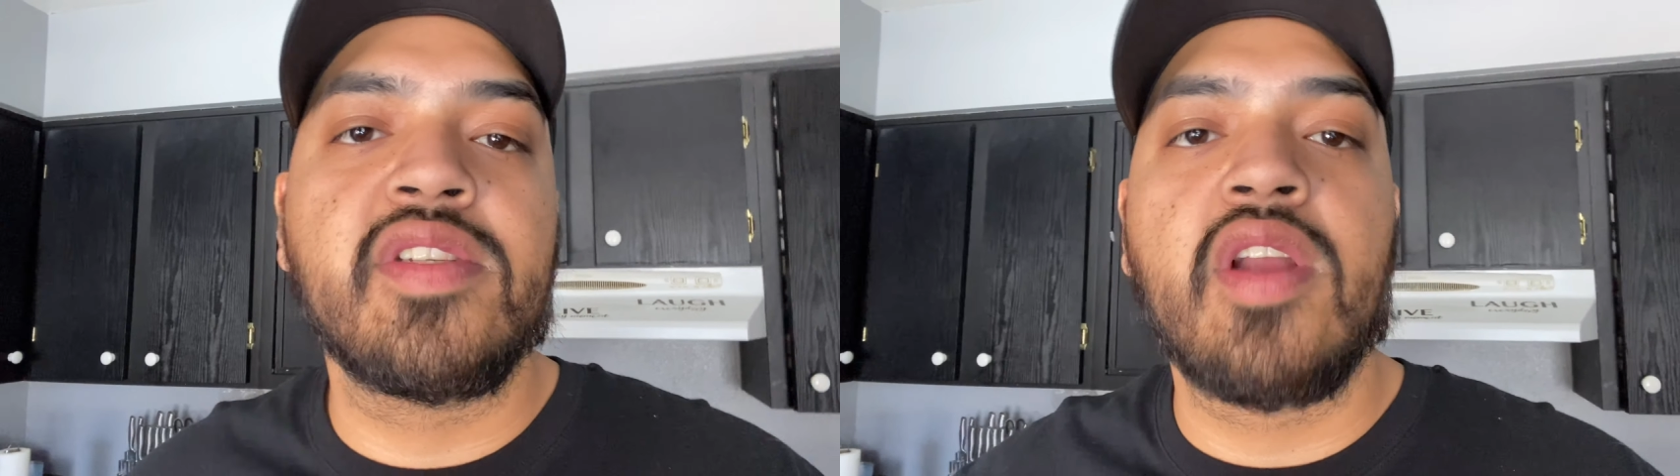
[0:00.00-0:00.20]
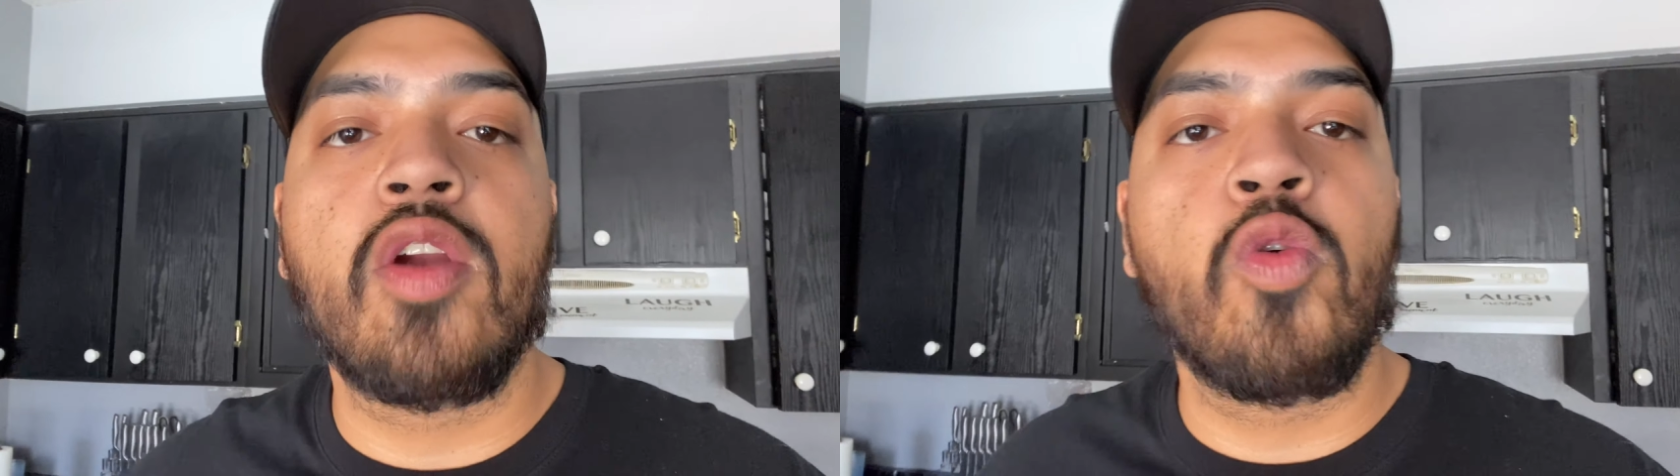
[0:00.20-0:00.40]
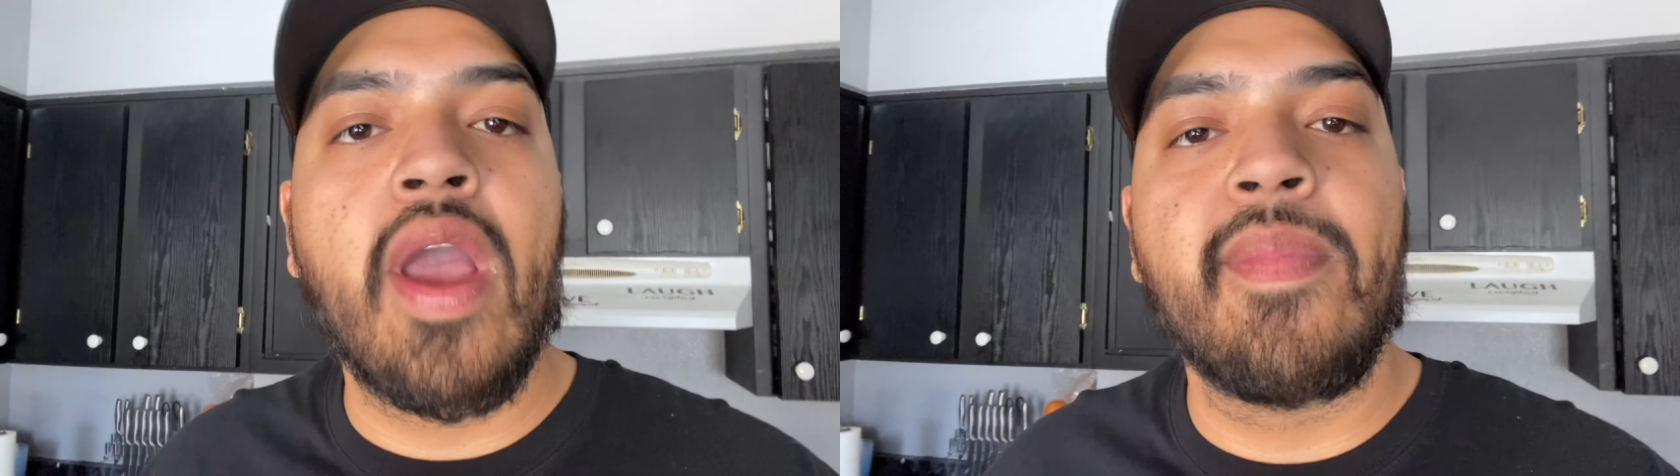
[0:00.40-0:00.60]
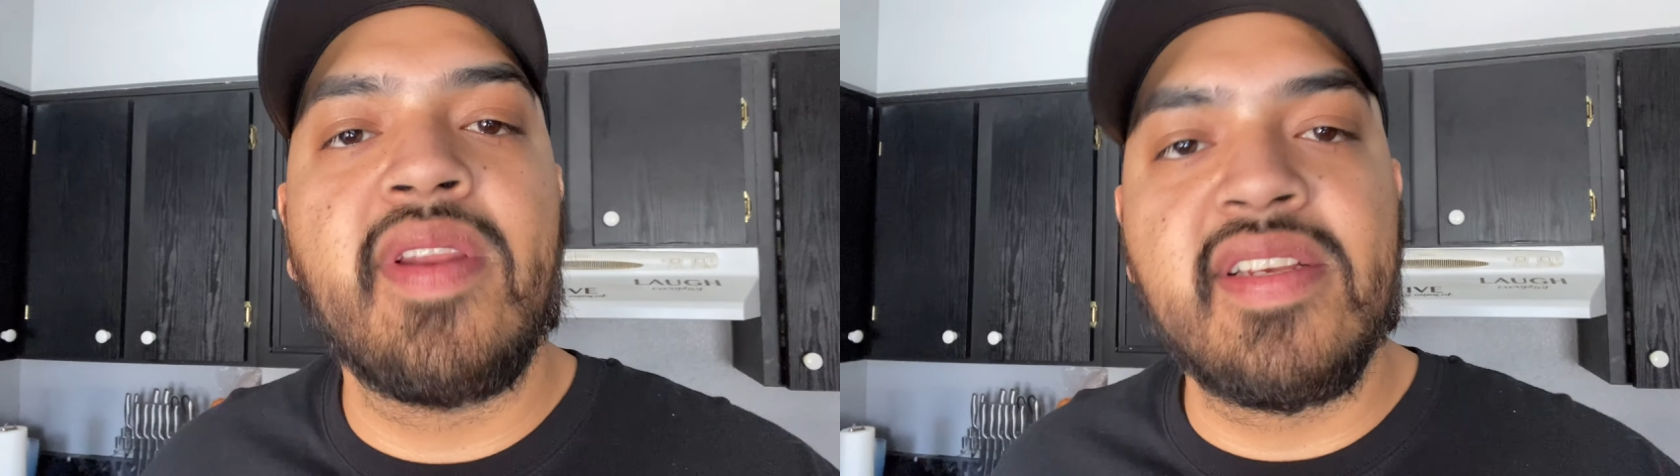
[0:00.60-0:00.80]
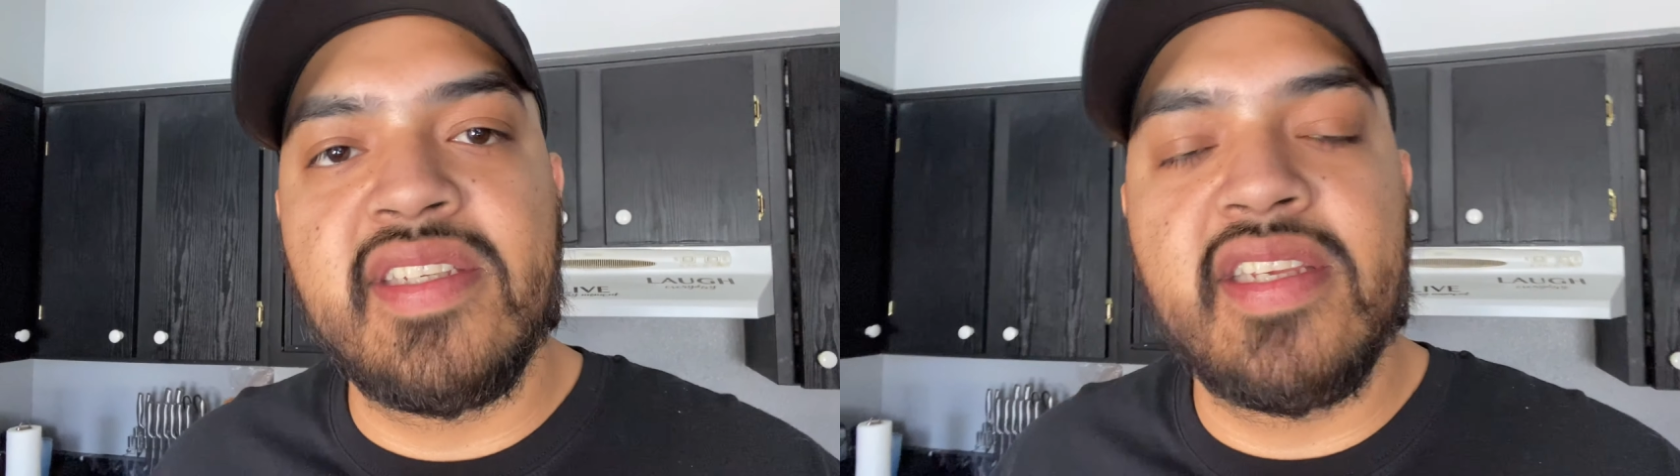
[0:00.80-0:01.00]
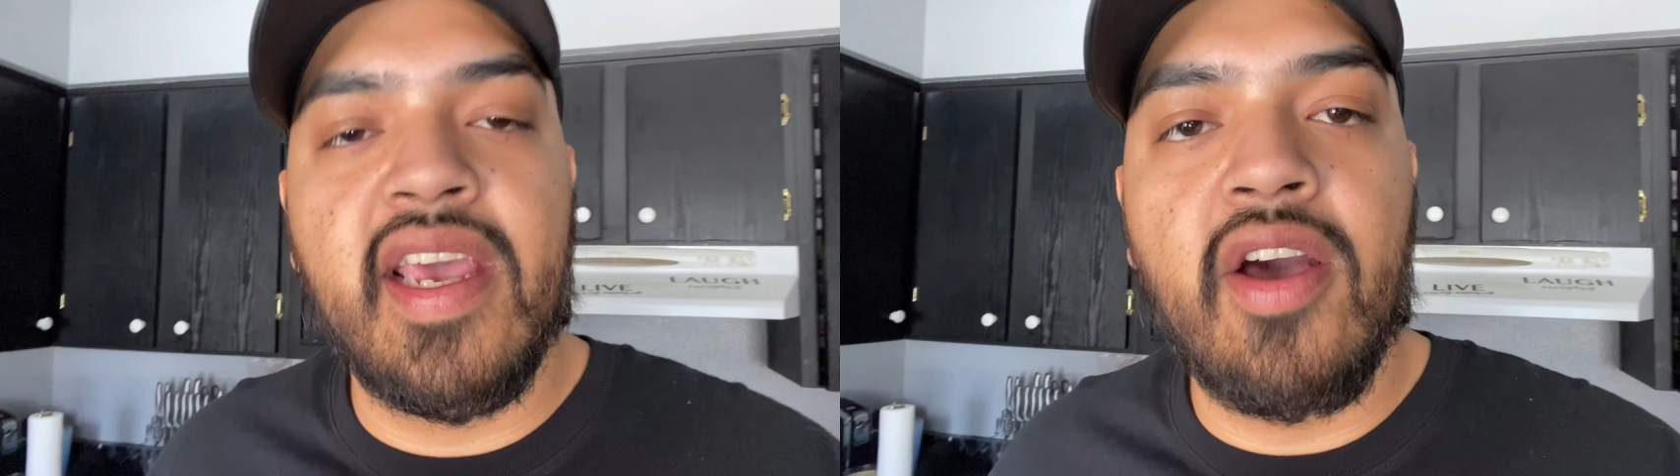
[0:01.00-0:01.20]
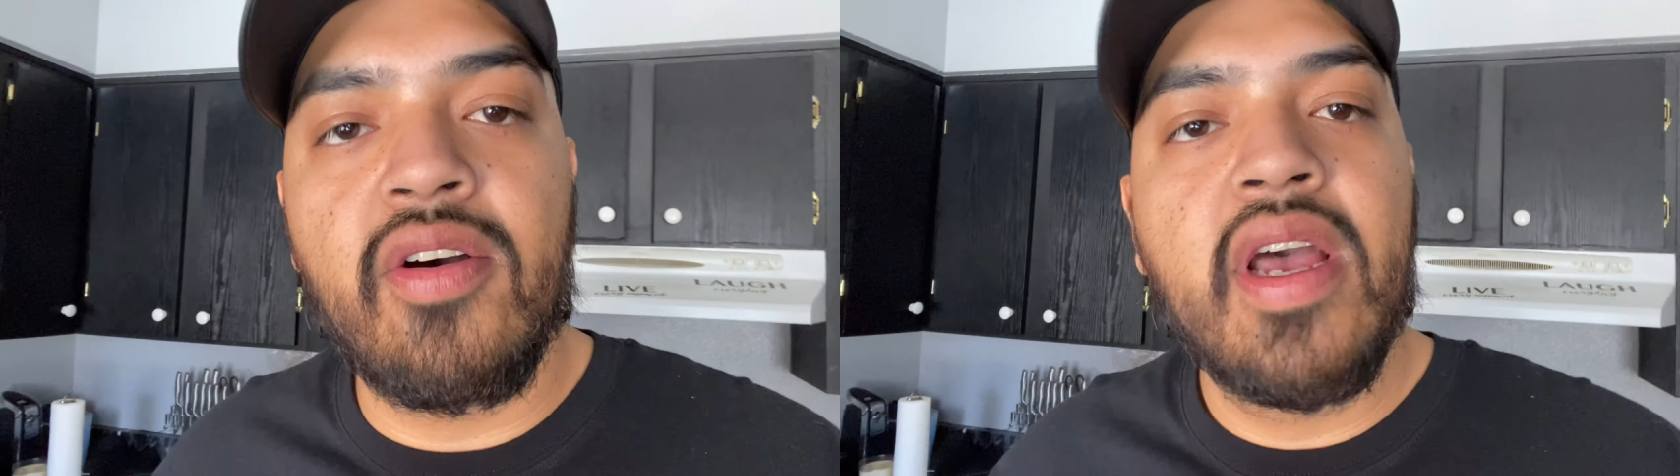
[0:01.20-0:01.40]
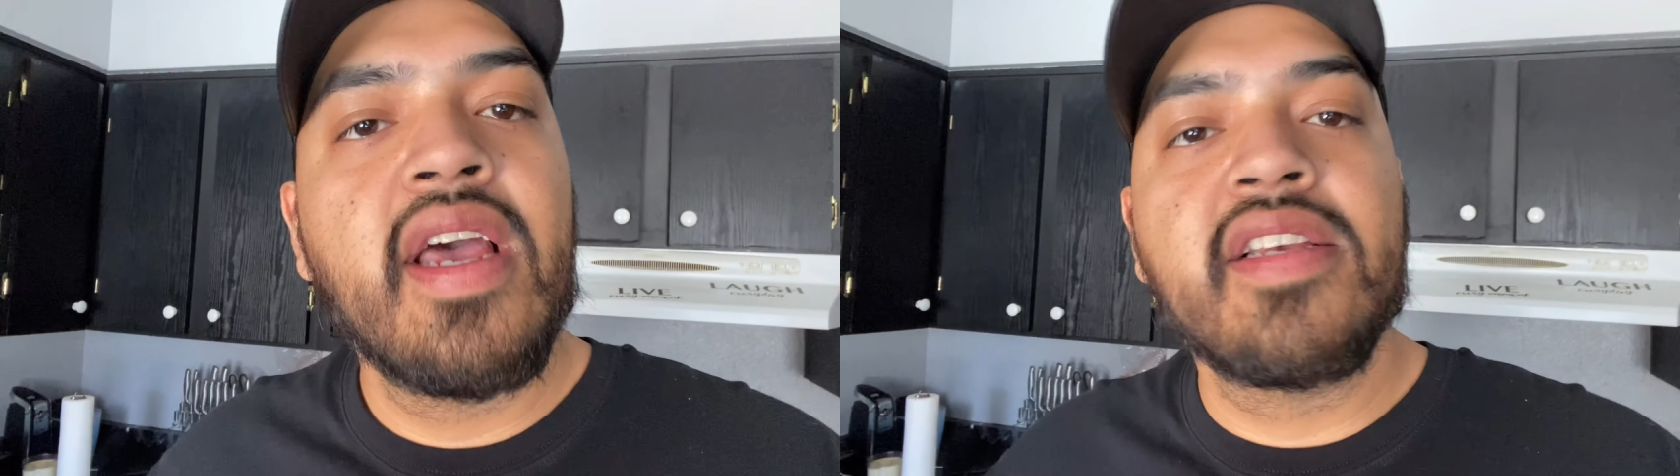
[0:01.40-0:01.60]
start grabbing his tail,